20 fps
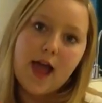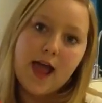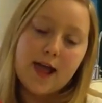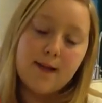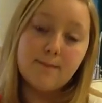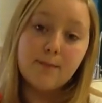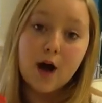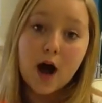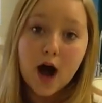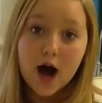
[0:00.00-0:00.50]

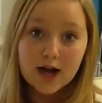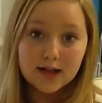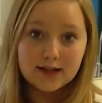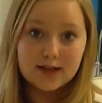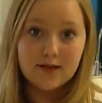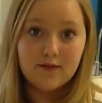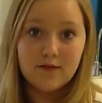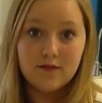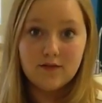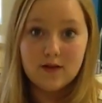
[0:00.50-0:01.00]
a
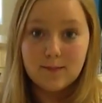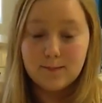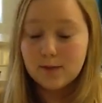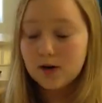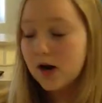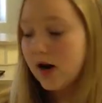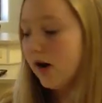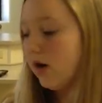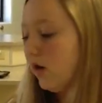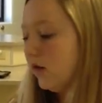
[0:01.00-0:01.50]
positive number
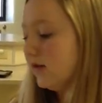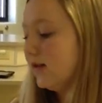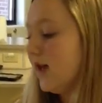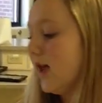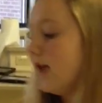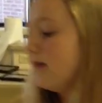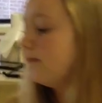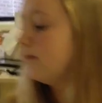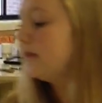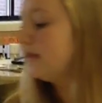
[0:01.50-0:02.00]
at all
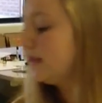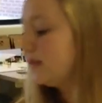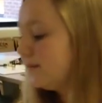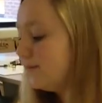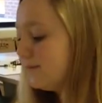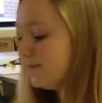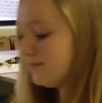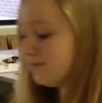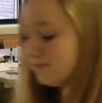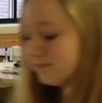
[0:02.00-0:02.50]
times.
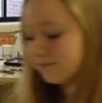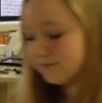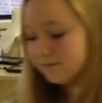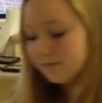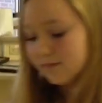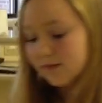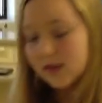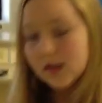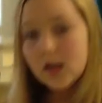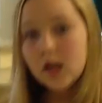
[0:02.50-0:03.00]

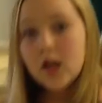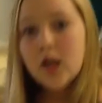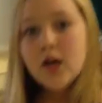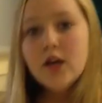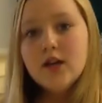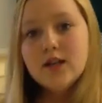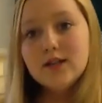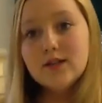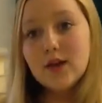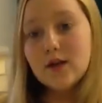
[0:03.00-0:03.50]

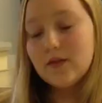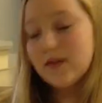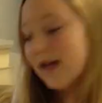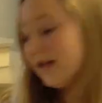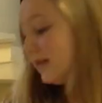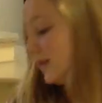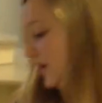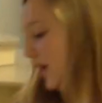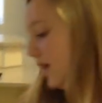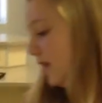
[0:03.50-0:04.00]
So
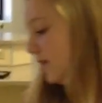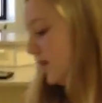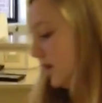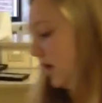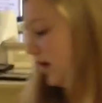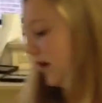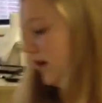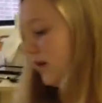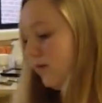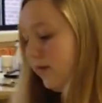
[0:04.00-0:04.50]
let's get
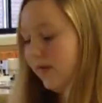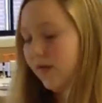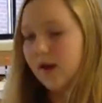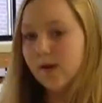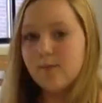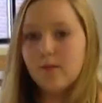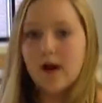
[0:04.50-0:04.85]
started with our